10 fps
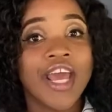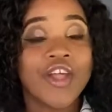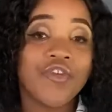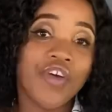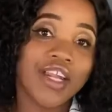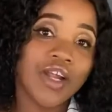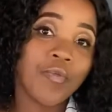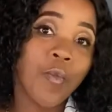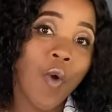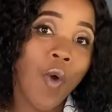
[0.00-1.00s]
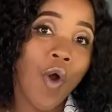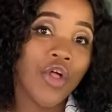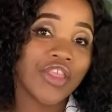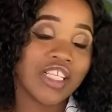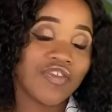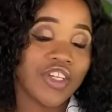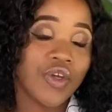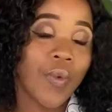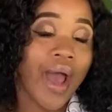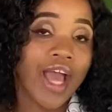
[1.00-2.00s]
you'll find out more on this
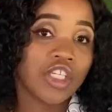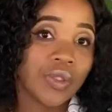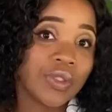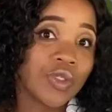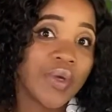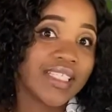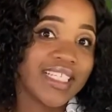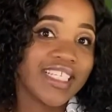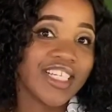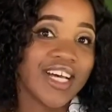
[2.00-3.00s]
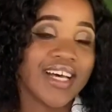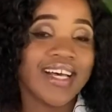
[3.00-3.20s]
video why I chose to be a teacher.